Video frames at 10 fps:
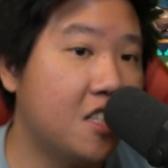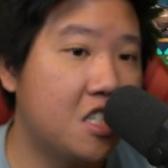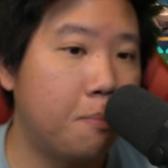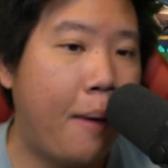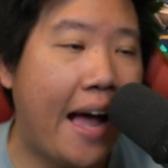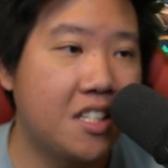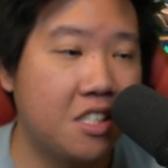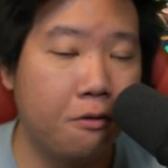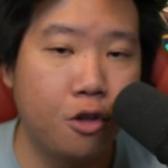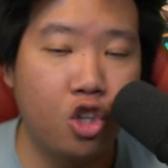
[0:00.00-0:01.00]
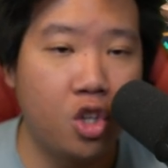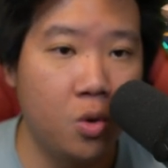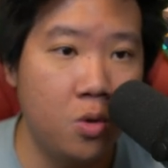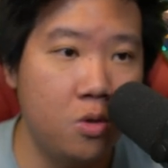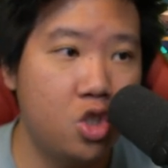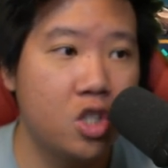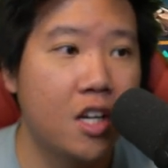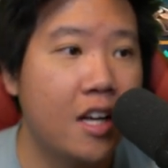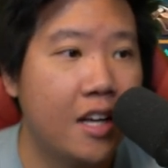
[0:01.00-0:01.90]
This is passive, huge.